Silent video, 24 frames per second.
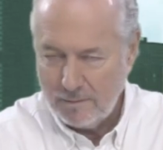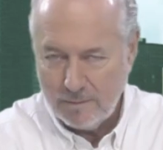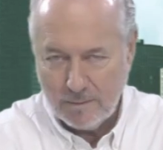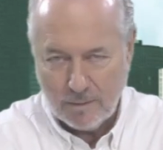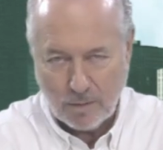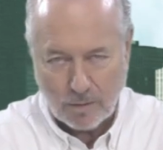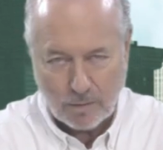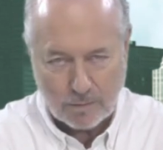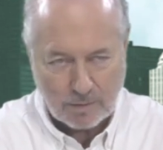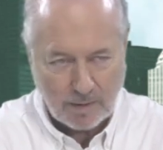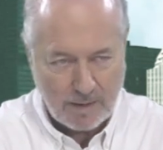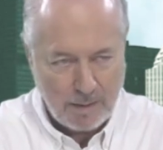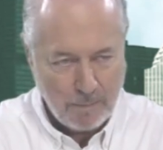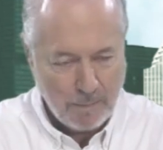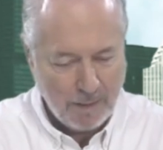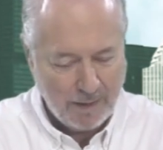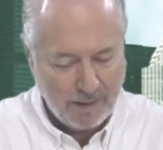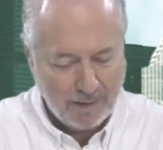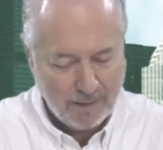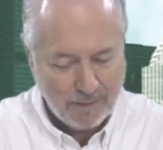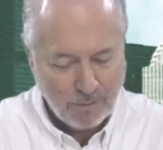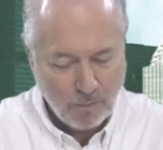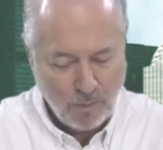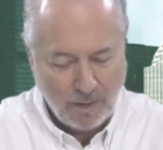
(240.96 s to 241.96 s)
O
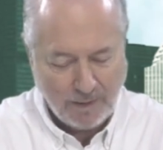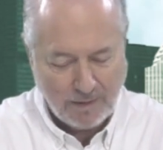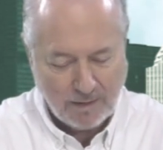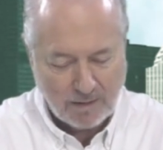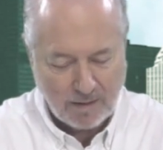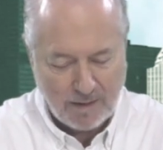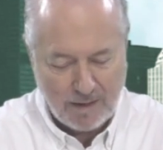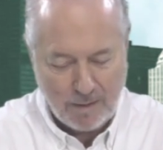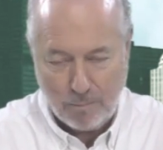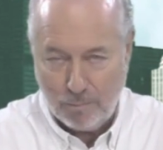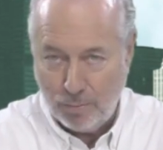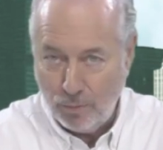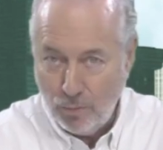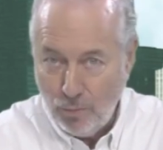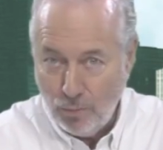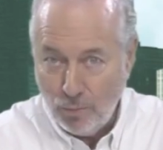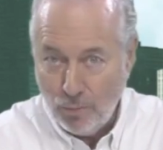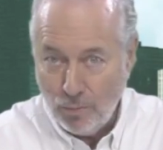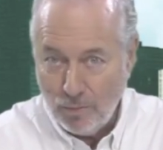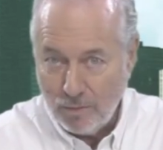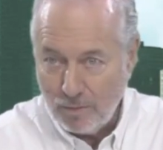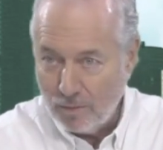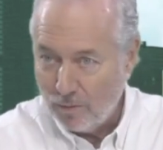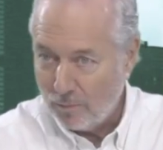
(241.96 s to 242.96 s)
tribe. Why
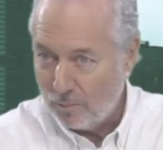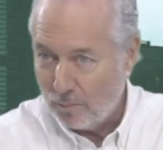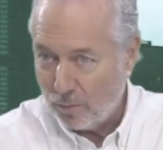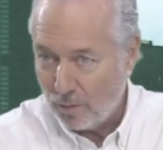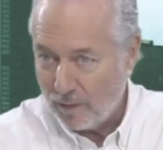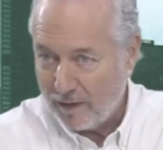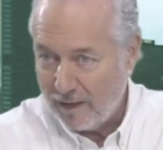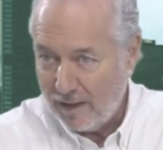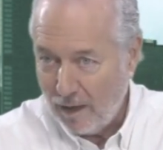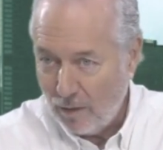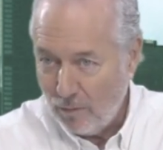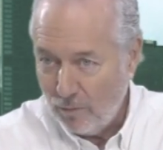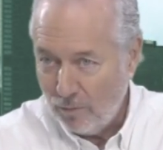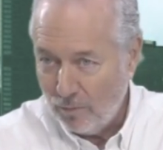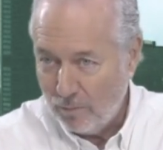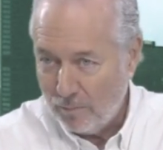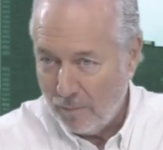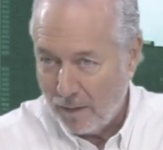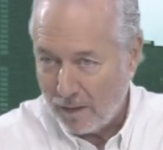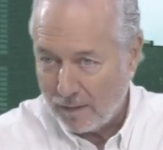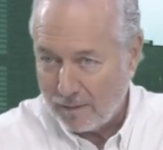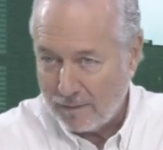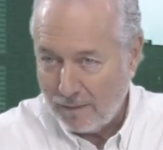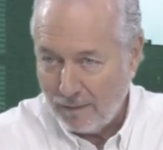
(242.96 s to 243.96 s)
tribu? ¿Por qué la U,
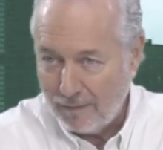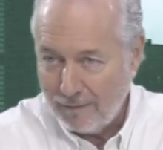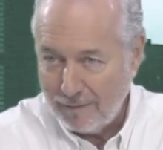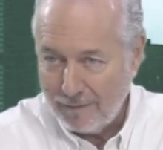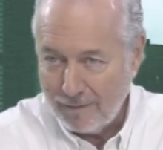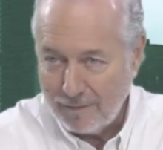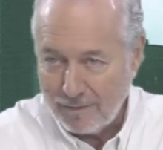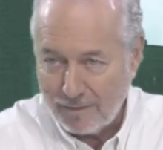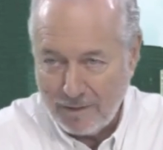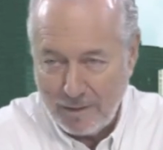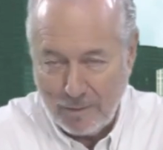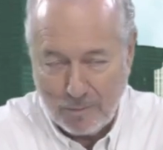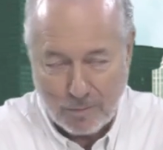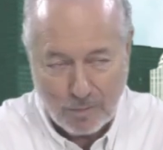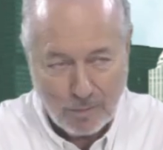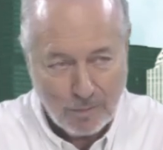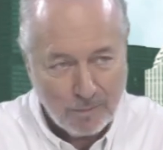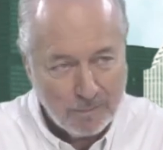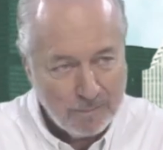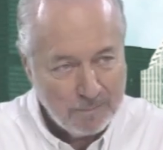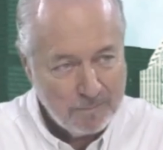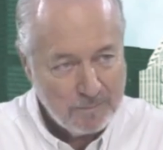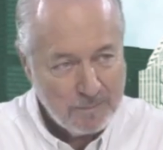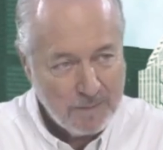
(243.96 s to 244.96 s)
Marta? Tribu.
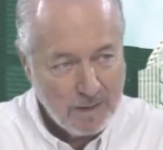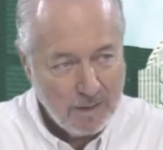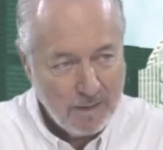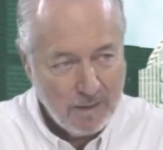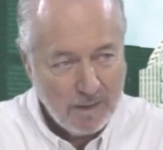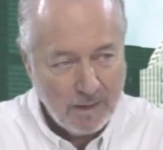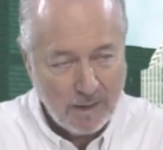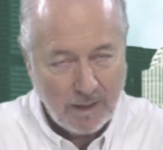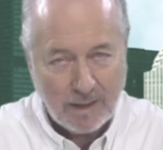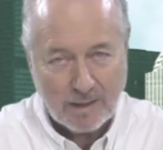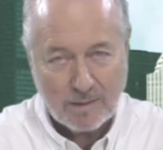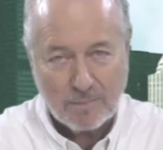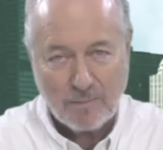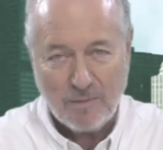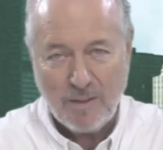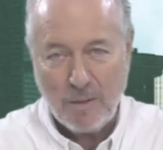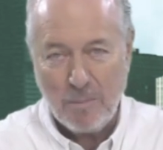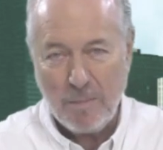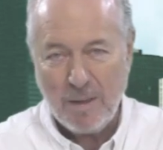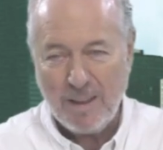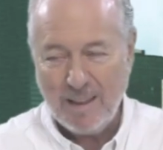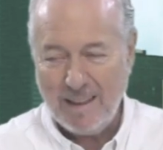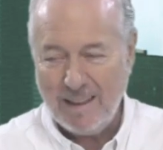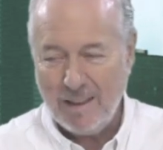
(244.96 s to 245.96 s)
Y es
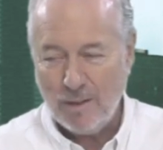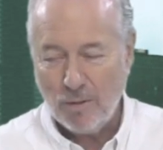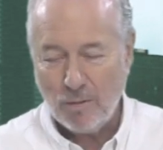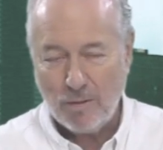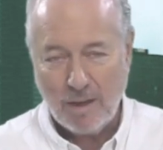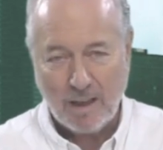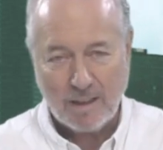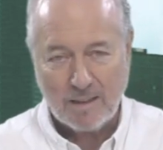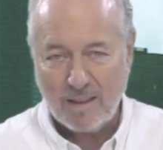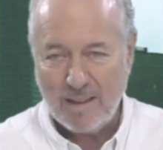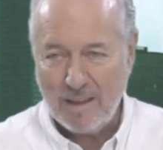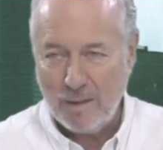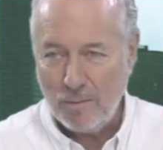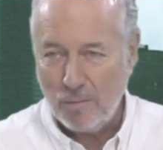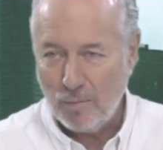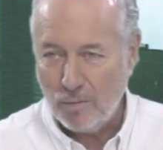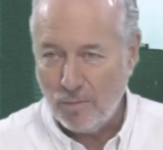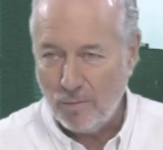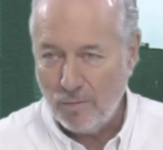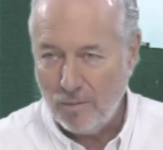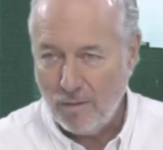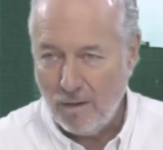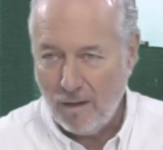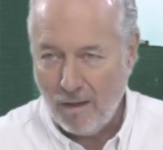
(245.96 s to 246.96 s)
femenino, la
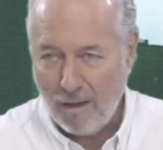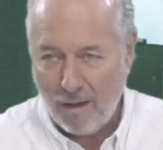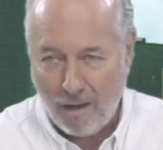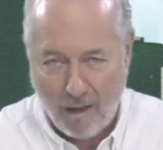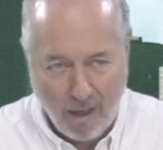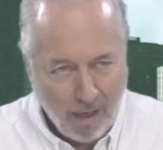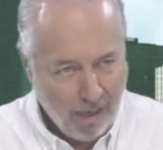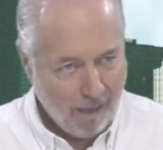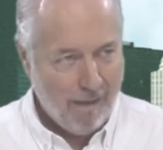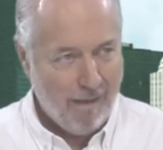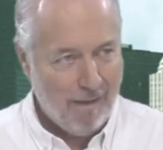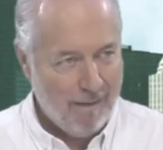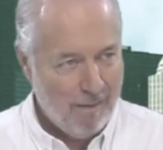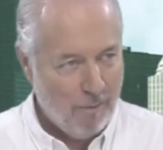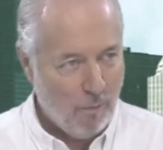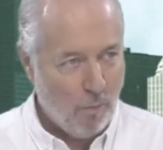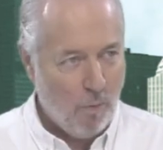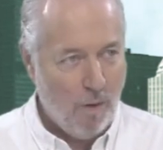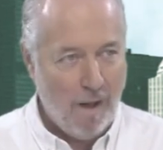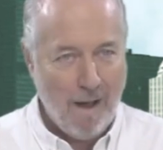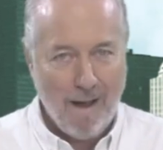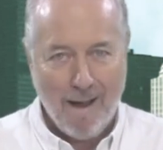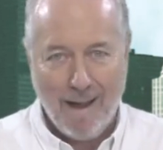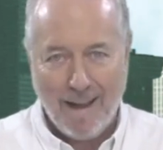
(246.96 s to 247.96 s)
tribu.
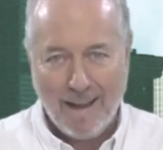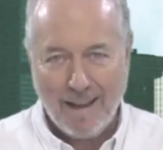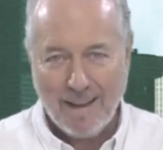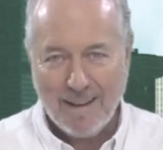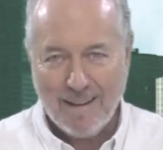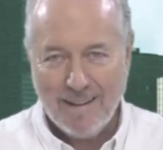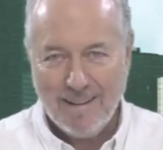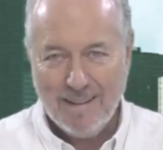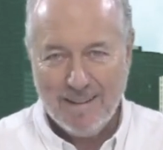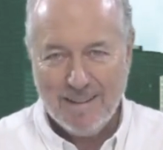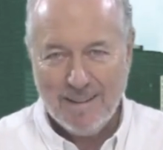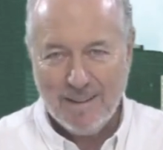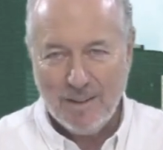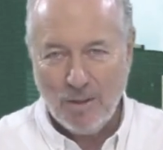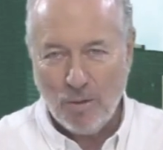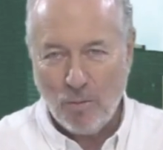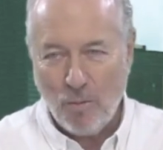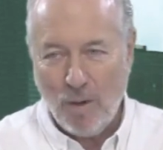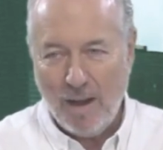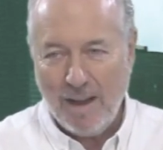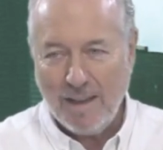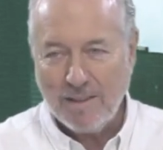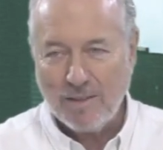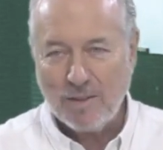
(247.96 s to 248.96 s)
Why?
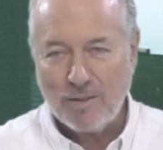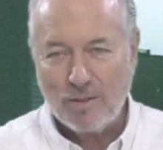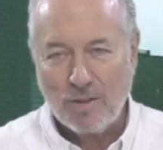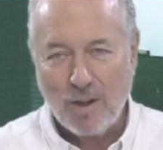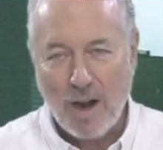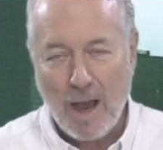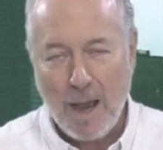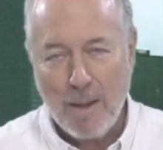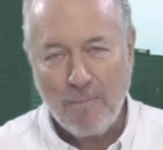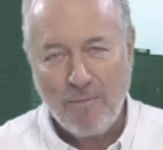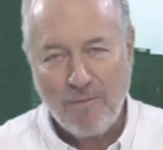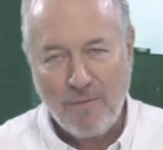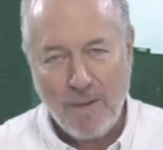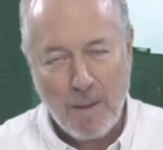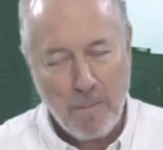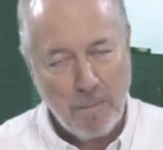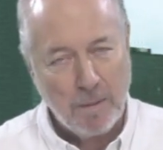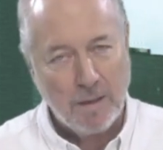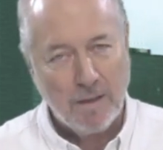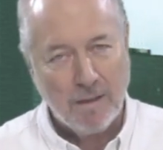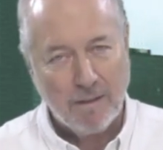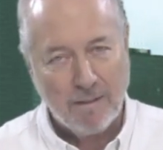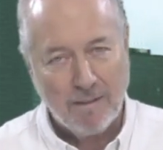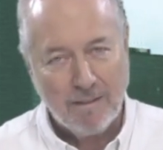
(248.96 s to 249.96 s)
Why is a tribe
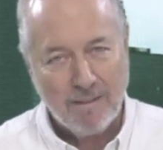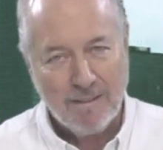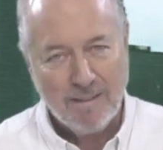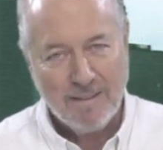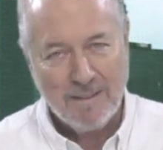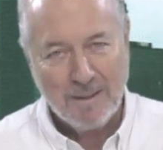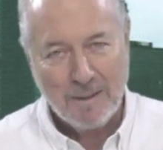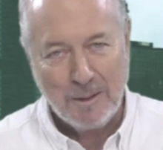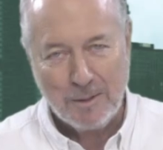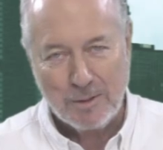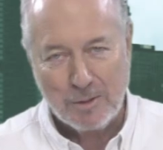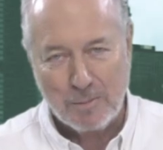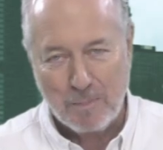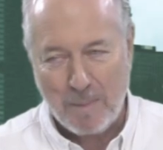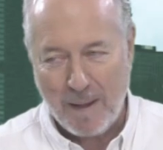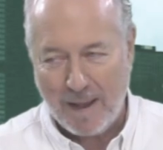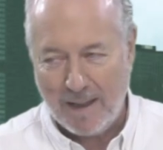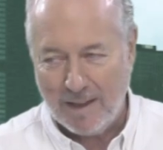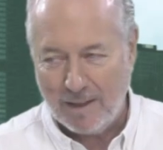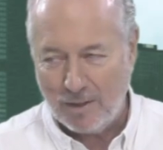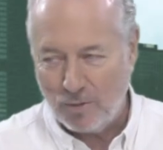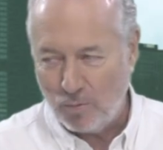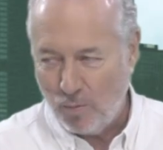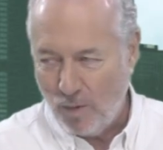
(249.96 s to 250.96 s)
feminine in
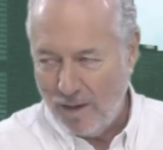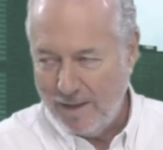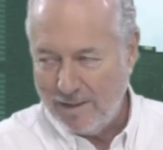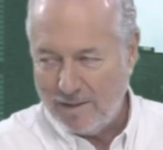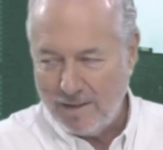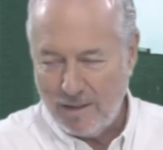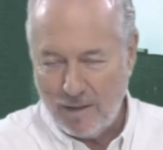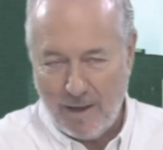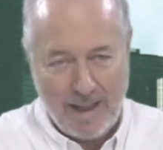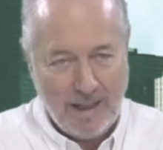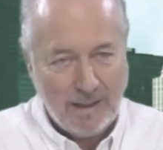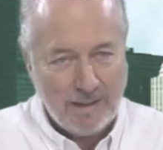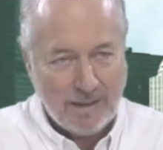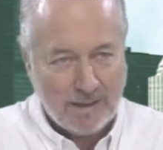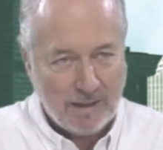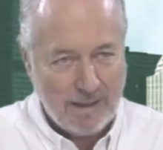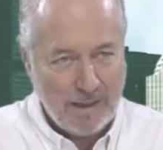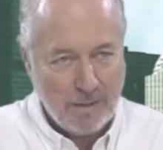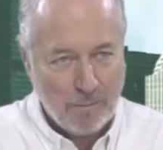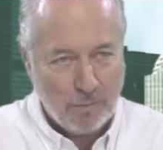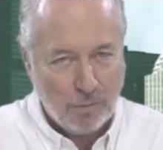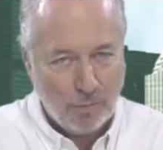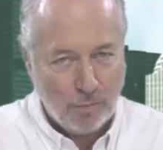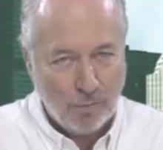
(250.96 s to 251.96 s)
Spanish? Why isn't it el
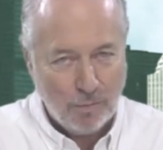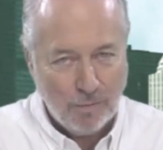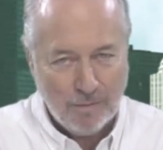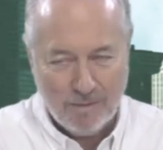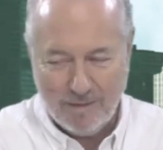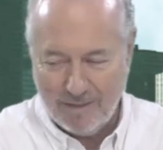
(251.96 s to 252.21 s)
tribu?